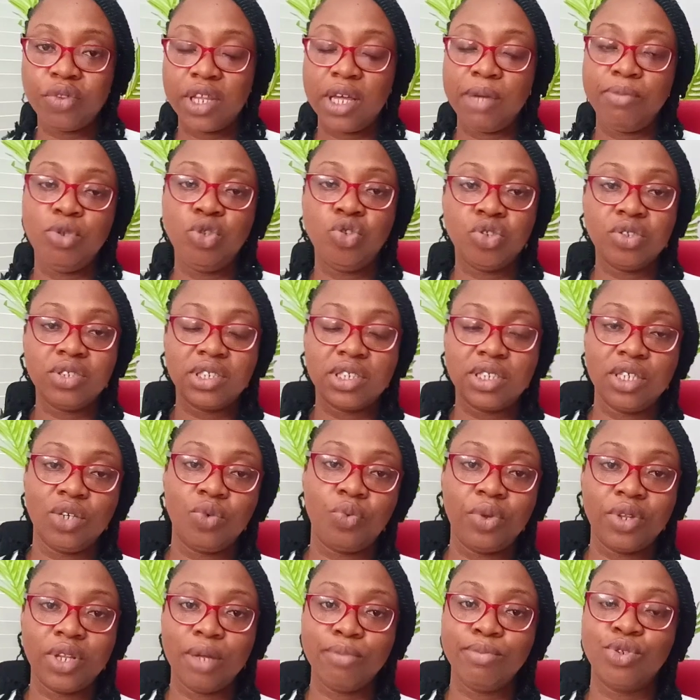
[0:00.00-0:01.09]
them, you just stick
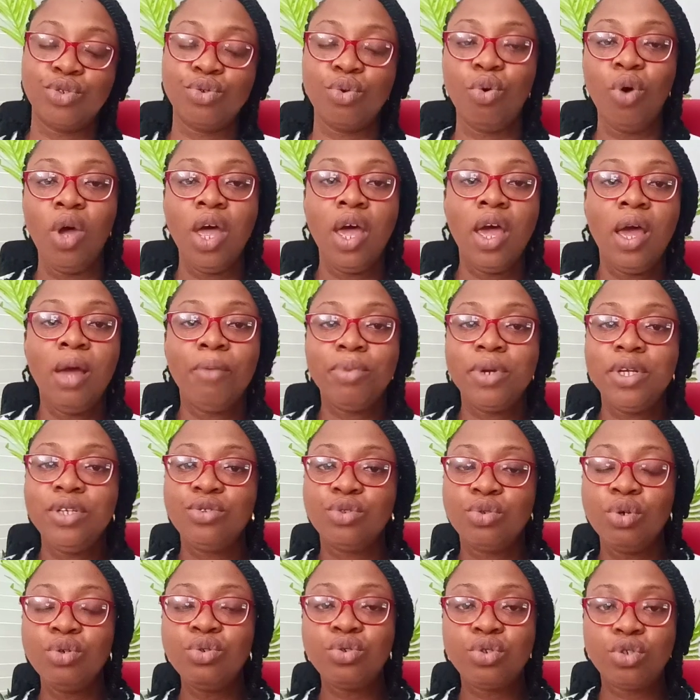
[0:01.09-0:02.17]
with them. So please
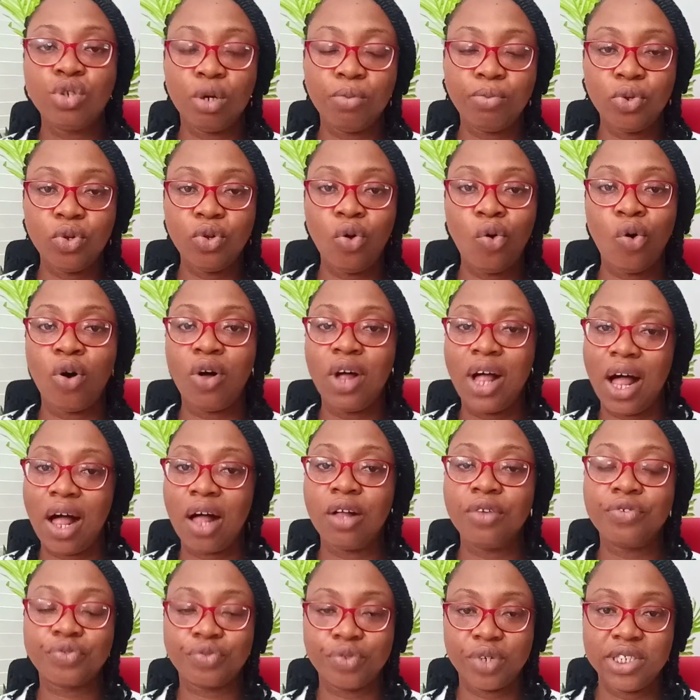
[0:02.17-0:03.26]
don't double or
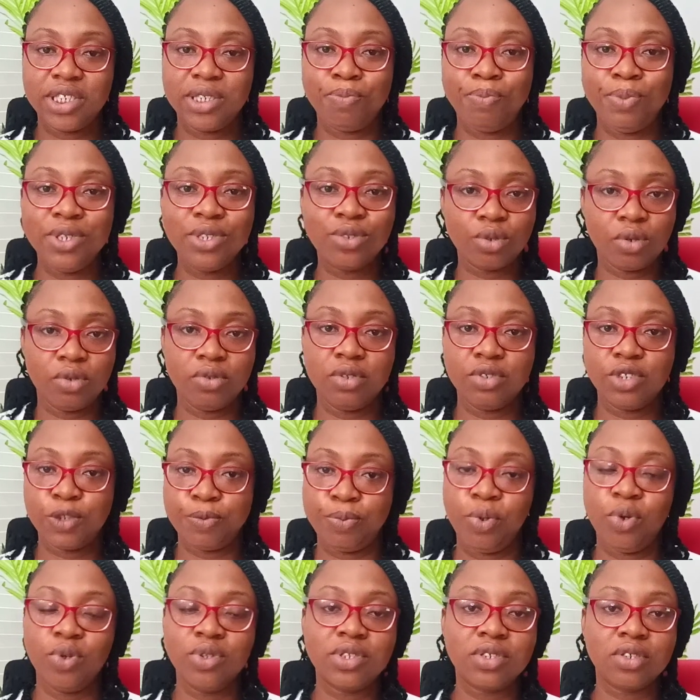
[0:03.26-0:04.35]
half recipes on the
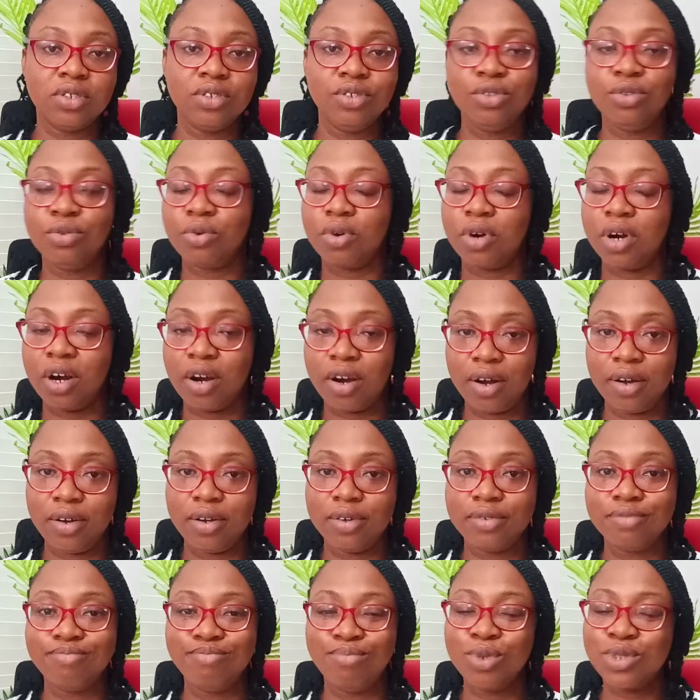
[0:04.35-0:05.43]
spot. You
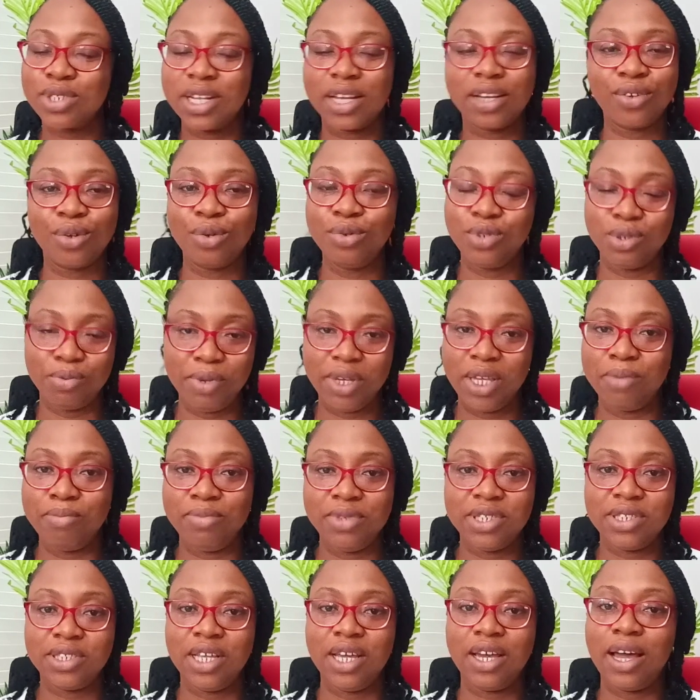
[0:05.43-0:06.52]
are most likely going to make a
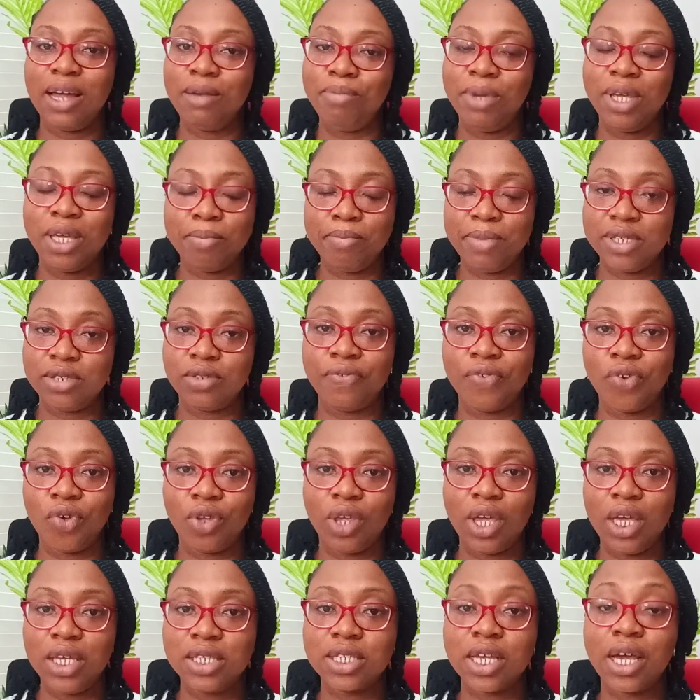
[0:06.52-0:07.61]
mistake and make a mess of your
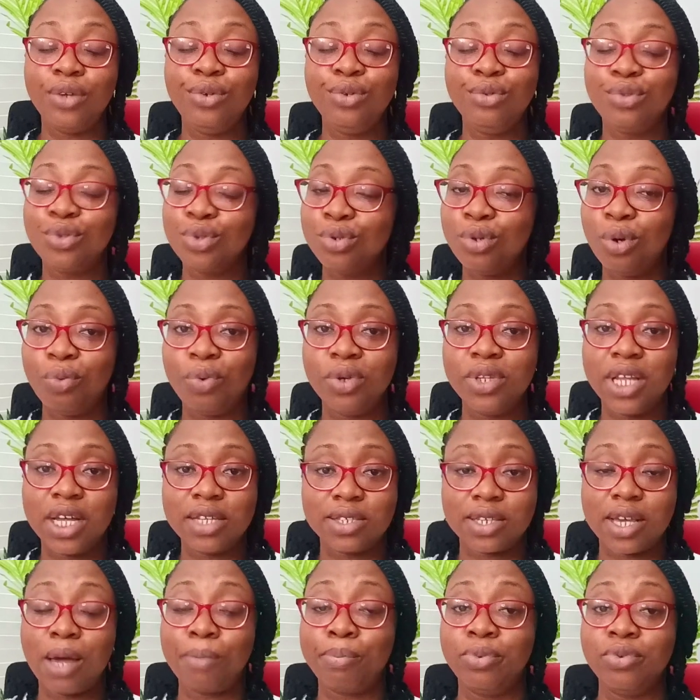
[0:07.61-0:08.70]
cakes, and you do not want that
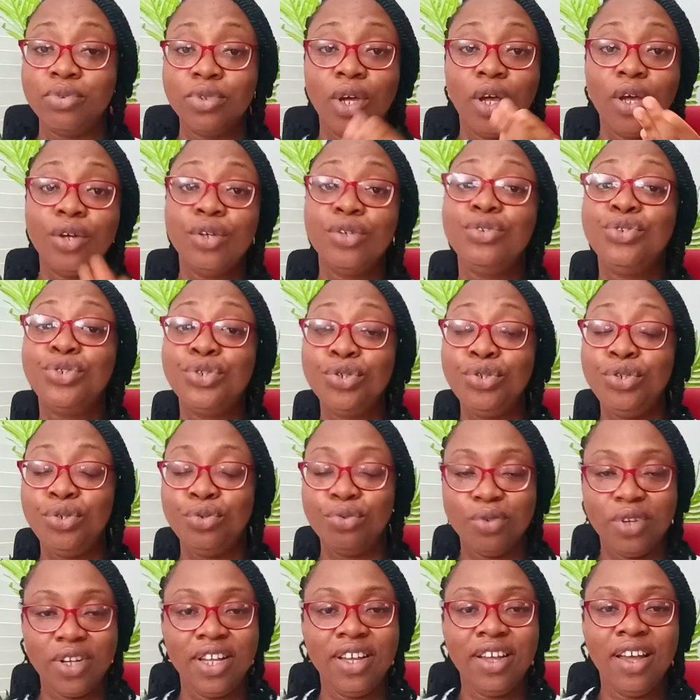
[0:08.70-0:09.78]
to happen, do
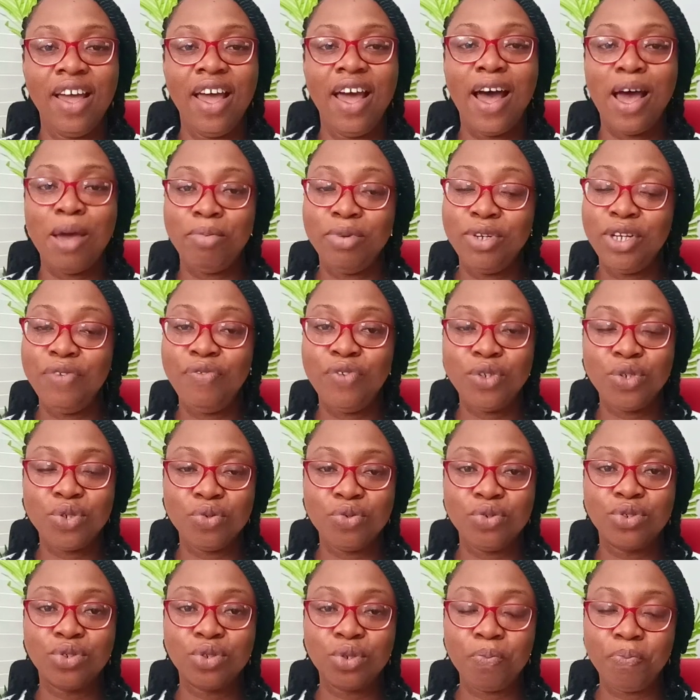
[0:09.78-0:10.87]
you? I believe you
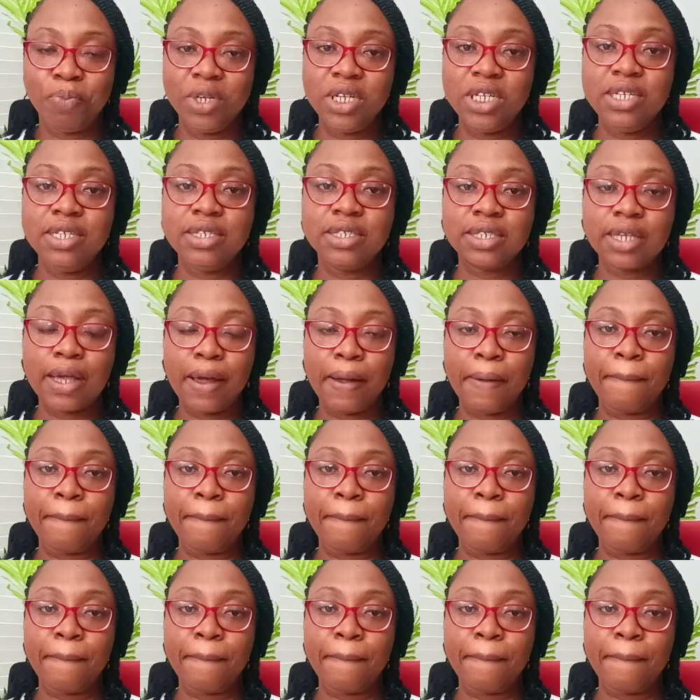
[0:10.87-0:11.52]
don't. So please